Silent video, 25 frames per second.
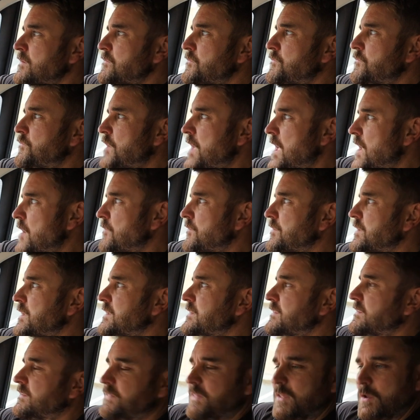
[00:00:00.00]

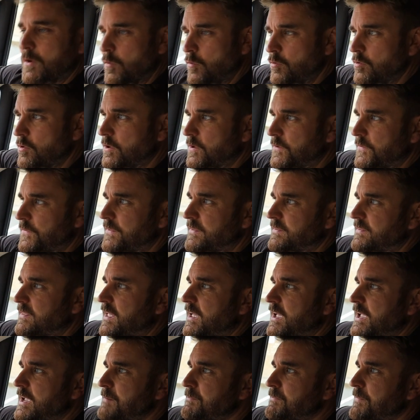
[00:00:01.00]
variants. They all look the
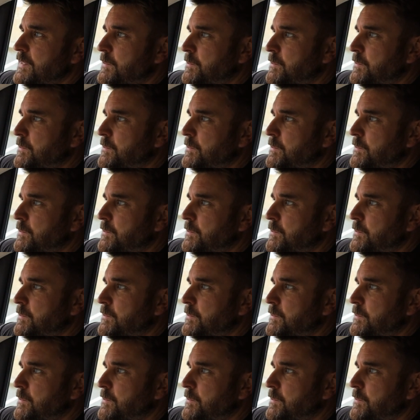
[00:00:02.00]
same.